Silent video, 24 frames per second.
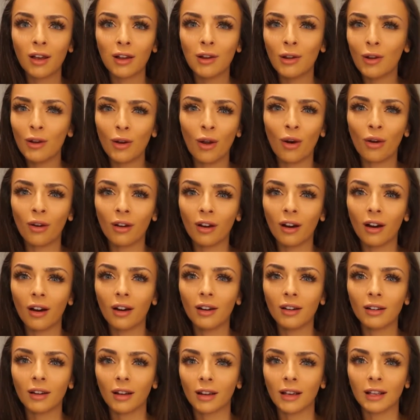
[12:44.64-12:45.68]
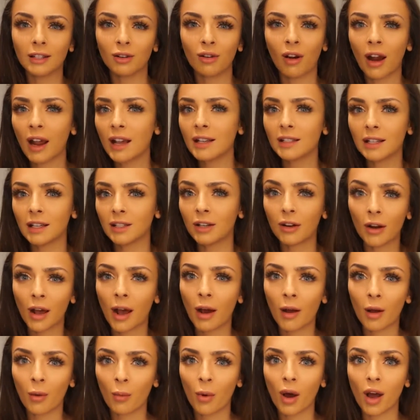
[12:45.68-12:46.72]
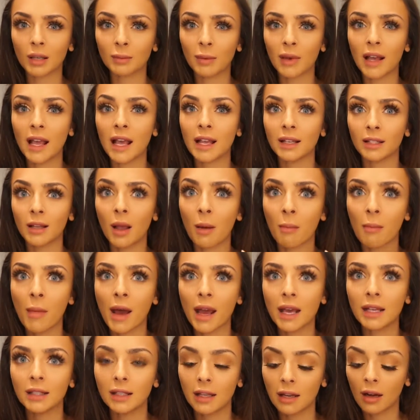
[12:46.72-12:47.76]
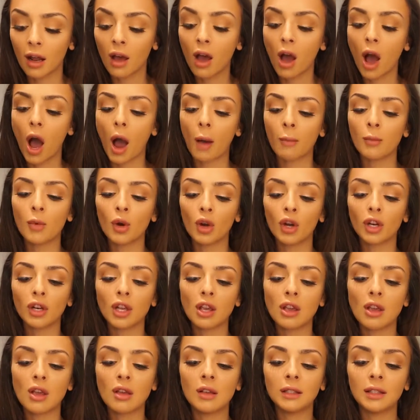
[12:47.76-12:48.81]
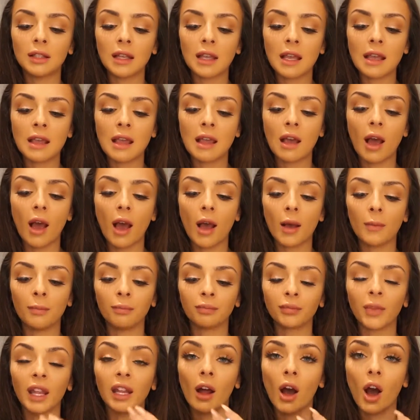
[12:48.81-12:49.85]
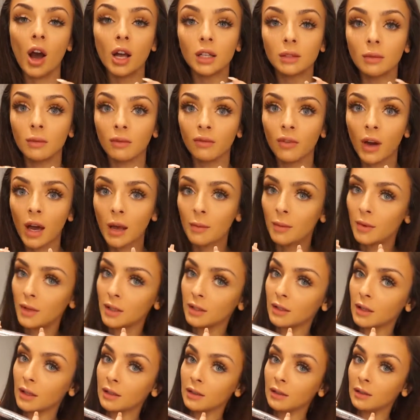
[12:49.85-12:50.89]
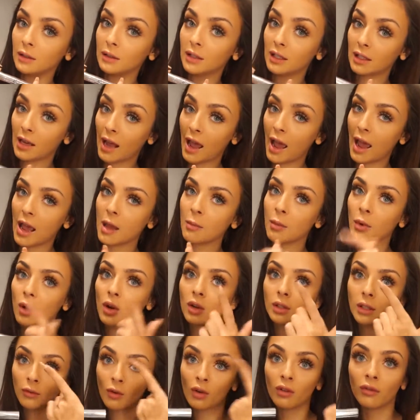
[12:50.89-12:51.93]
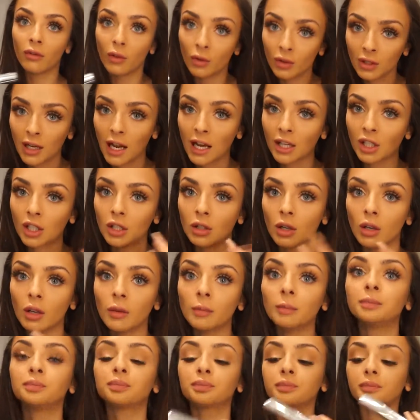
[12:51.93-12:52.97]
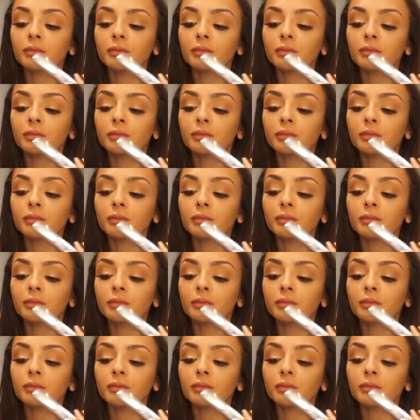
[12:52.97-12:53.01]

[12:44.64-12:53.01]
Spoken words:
look longer. Like, it's crazy. I don't know how it works, but it's amazing. I'm not going to use the enhancement fibres today because I've got false lashes on,